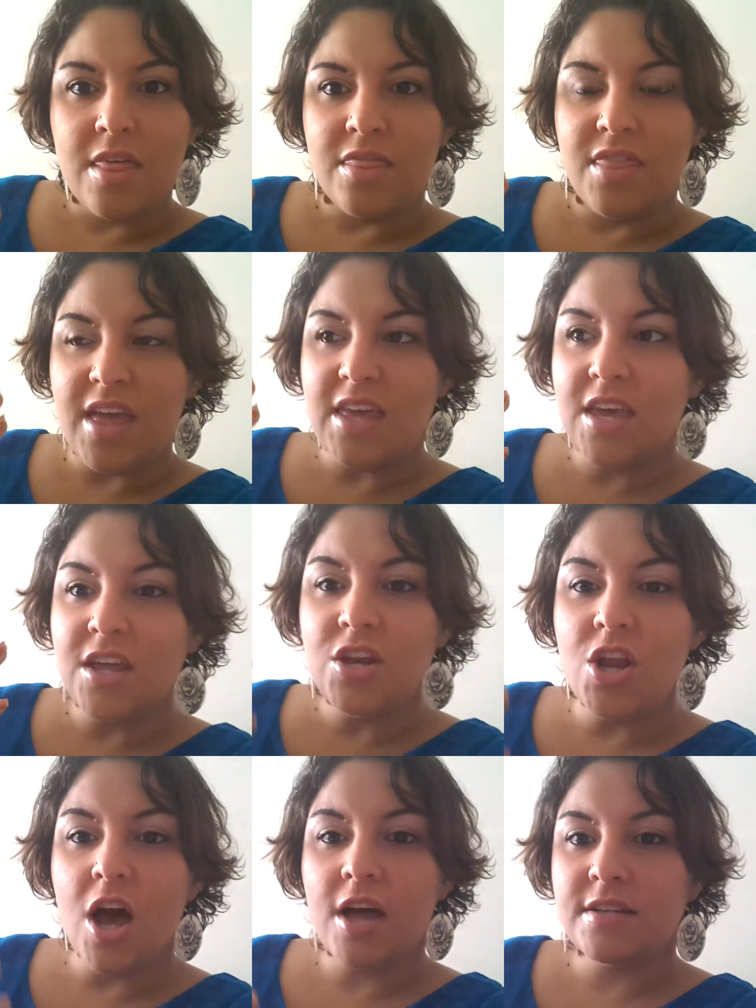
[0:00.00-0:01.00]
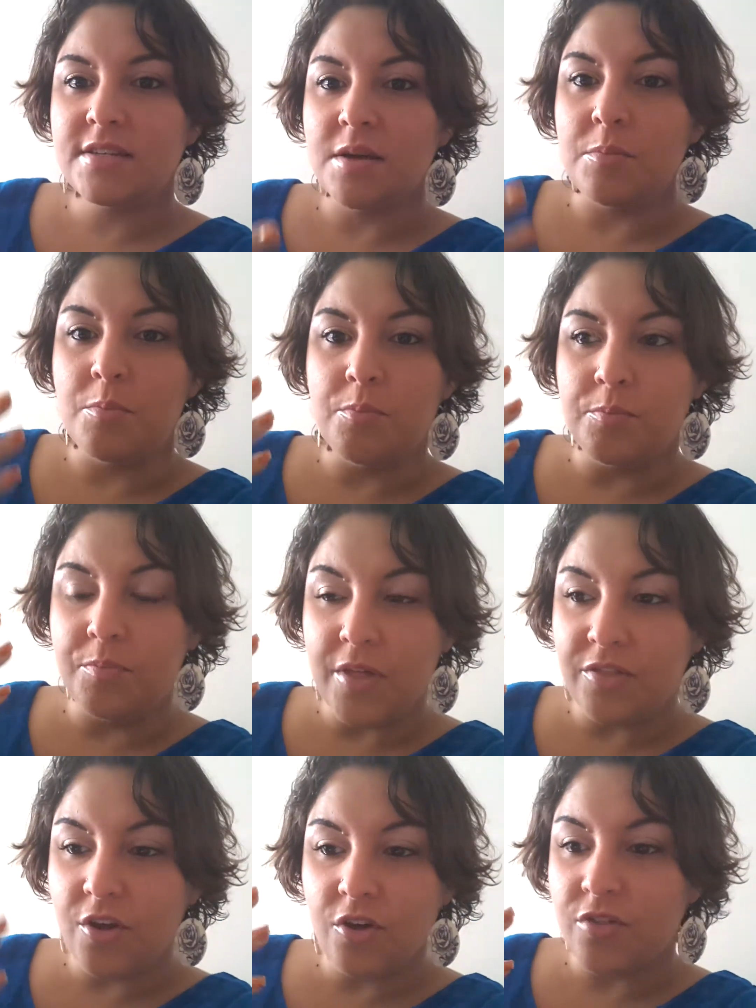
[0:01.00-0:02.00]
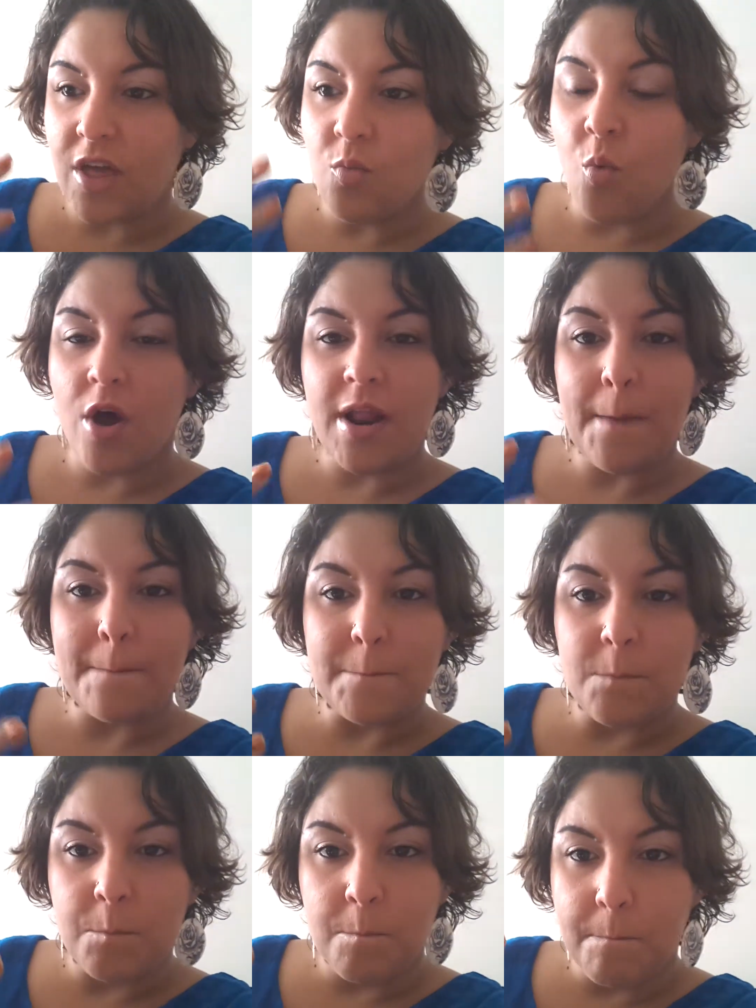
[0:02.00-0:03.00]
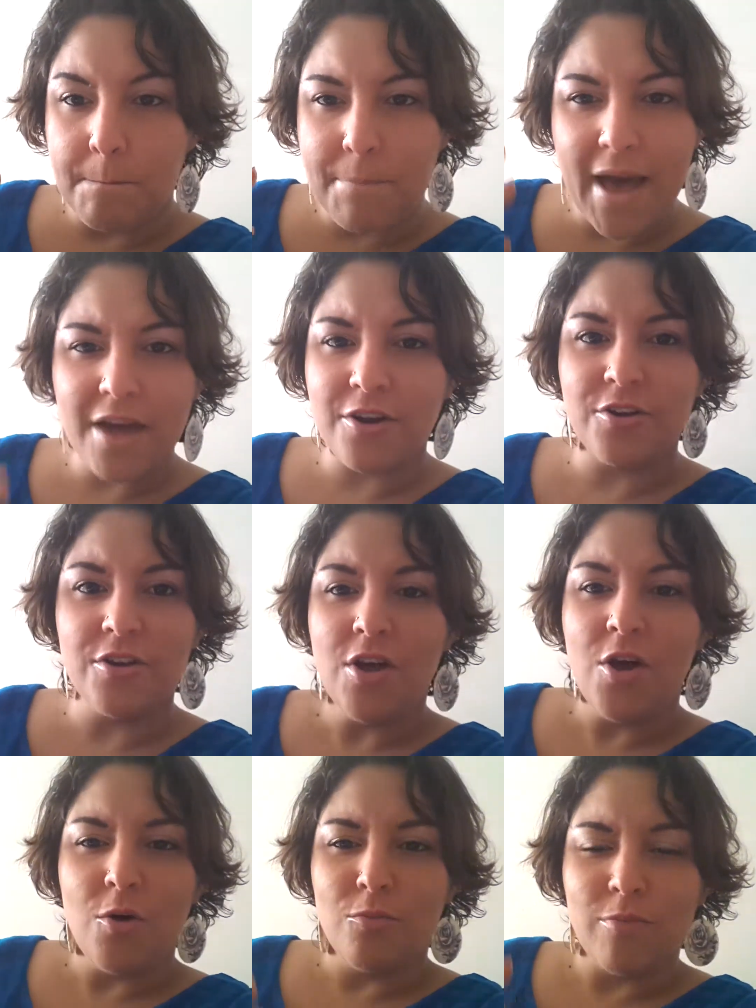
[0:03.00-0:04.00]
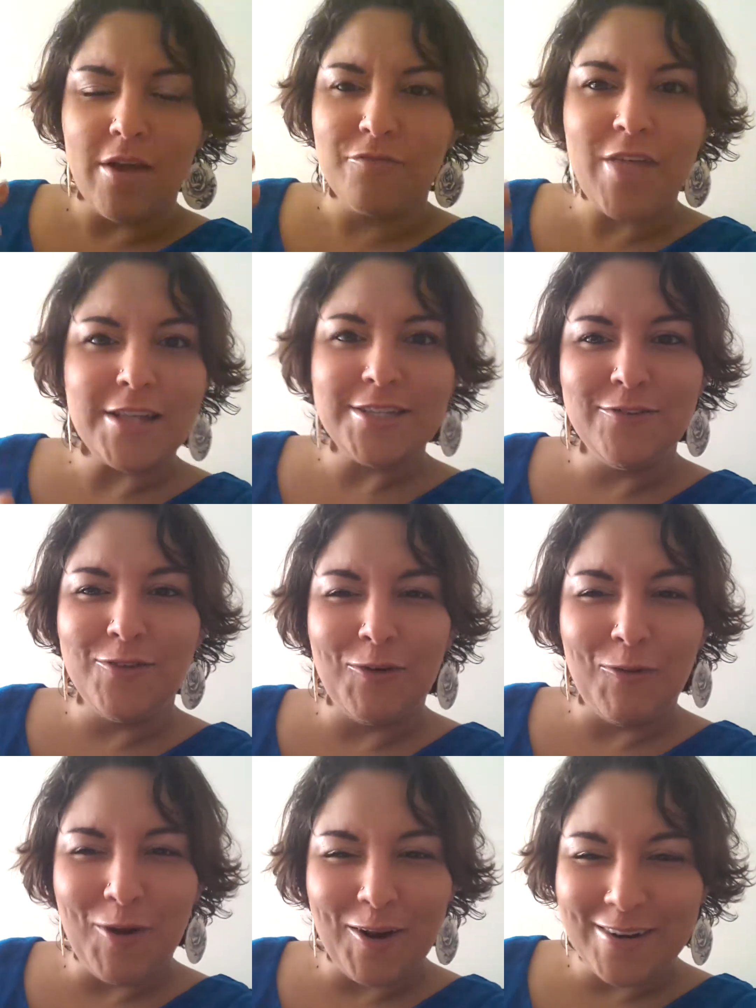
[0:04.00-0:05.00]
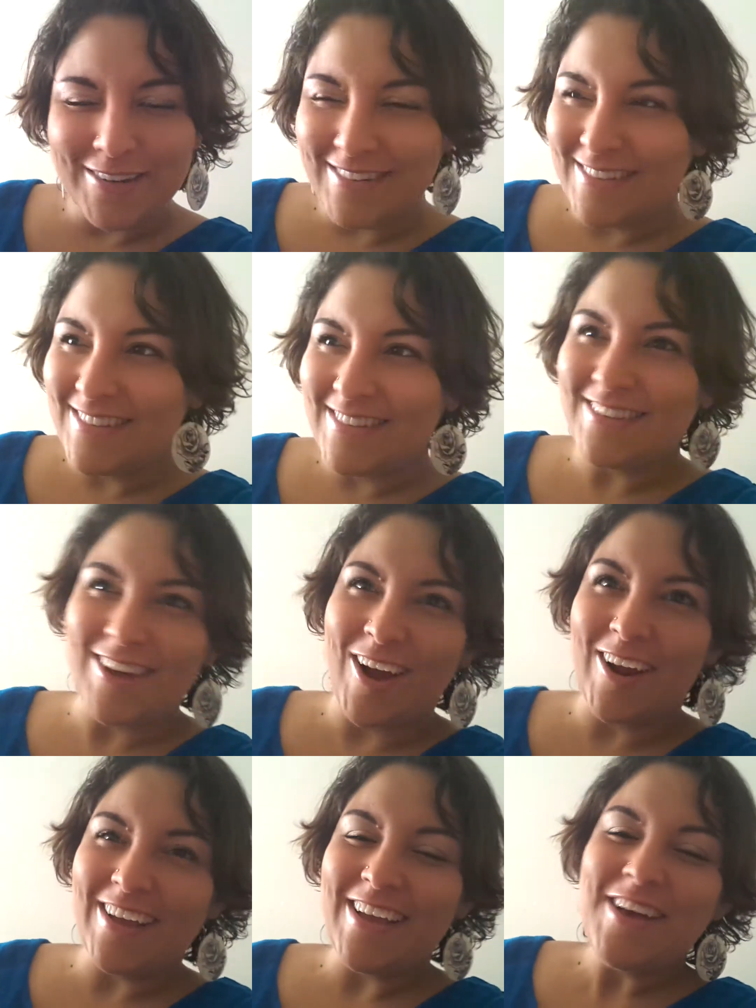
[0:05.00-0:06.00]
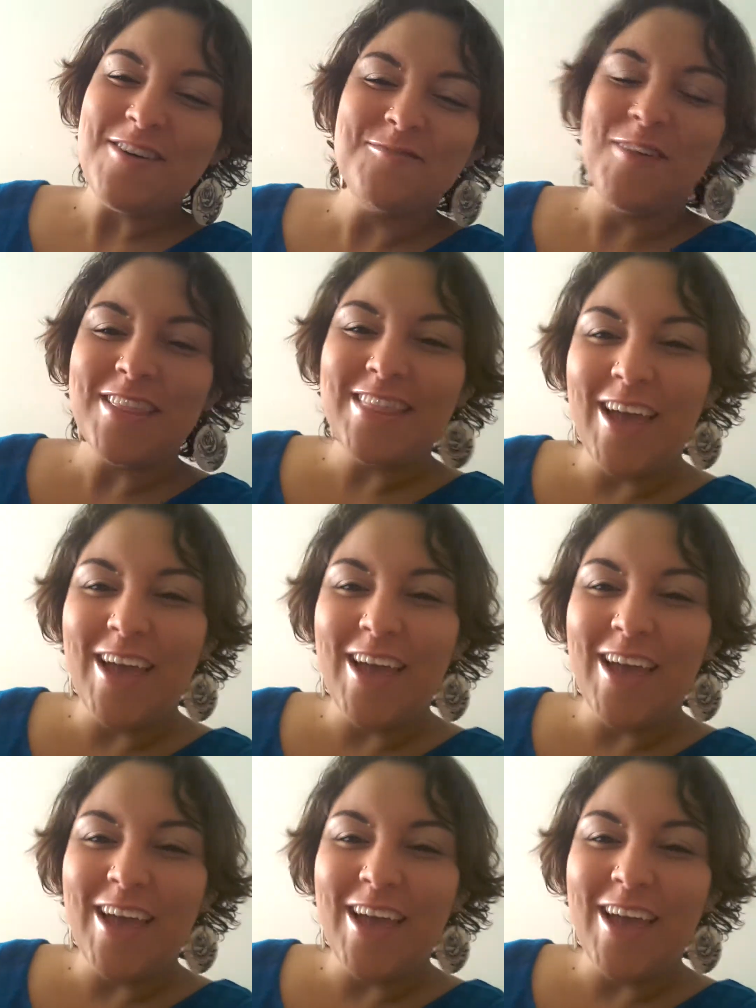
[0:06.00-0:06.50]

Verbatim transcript: They cannot they they want it better if that's even a word sorry, but